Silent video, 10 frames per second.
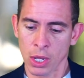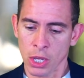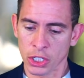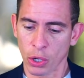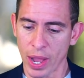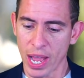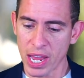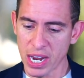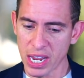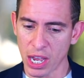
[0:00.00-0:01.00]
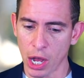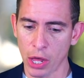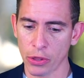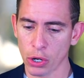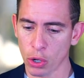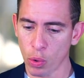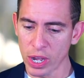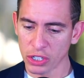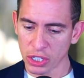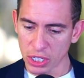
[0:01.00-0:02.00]
So any other
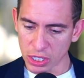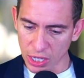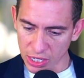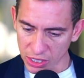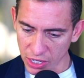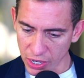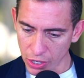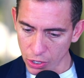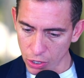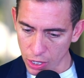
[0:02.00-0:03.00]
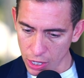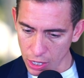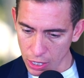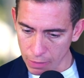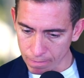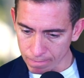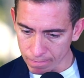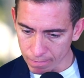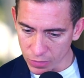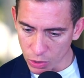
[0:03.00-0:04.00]
questions I see here?
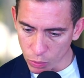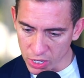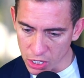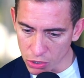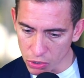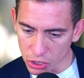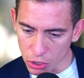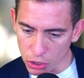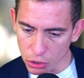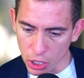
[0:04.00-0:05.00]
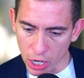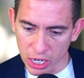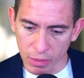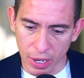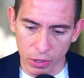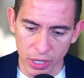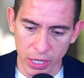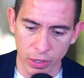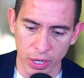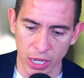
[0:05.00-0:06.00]
We can do the search you're talking about
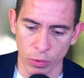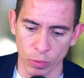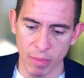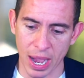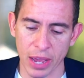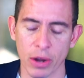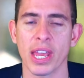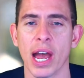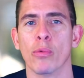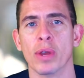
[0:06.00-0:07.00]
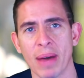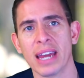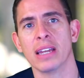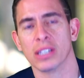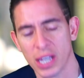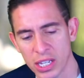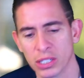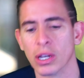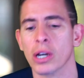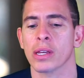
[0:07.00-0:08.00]
in Remine. Yeah, Remine
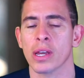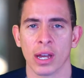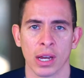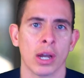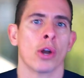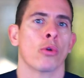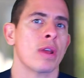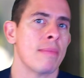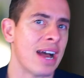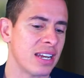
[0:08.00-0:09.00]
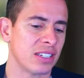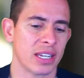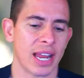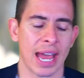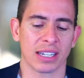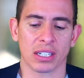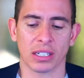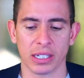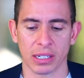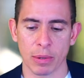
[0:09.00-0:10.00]
is an
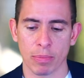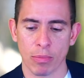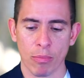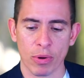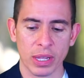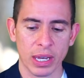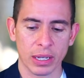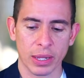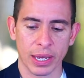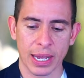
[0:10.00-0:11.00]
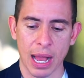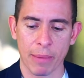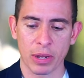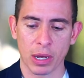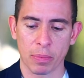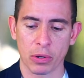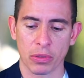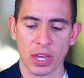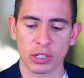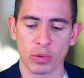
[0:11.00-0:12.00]
excellent, let me bring that comment up here.
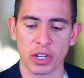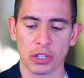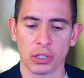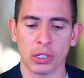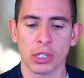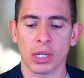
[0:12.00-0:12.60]
Thanks, Rachel.